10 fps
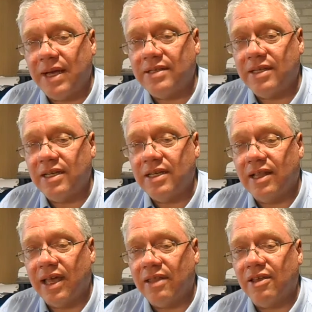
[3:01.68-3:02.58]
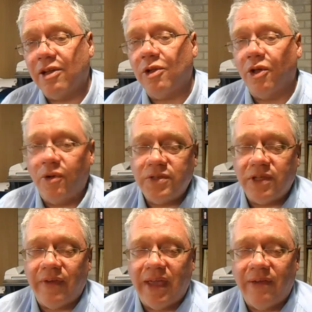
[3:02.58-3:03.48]
spicy like the
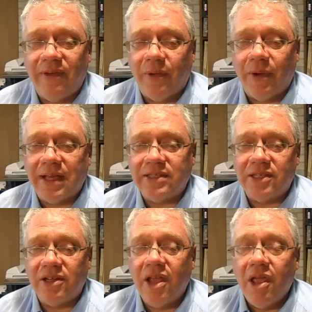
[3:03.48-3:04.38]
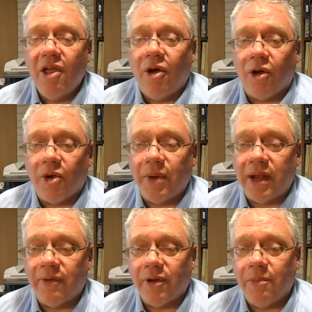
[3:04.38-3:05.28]
cloves of a Hefeweizen or
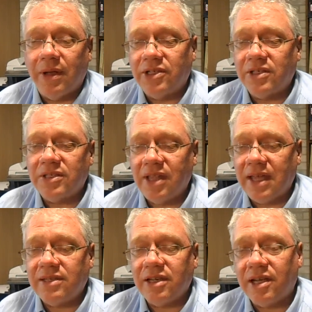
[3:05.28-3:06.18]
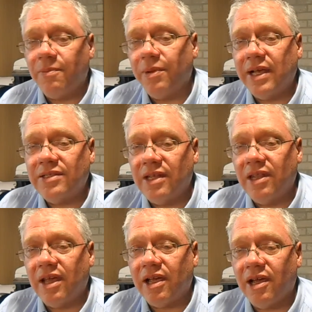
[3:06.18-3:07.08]
whatever, but just that
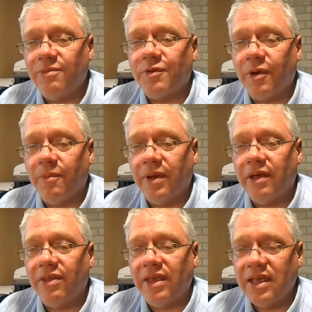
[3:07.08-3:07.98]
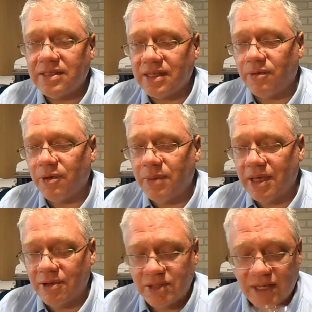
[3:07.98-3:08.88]
complexity that comes from the yeast that would
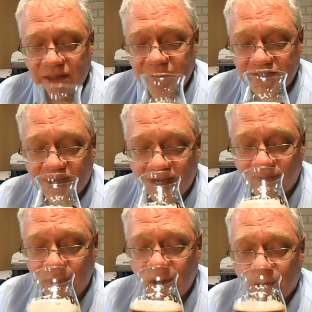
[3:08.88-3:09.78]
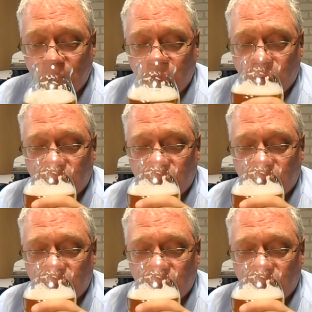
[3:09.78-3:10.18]
be used in this kind of beer.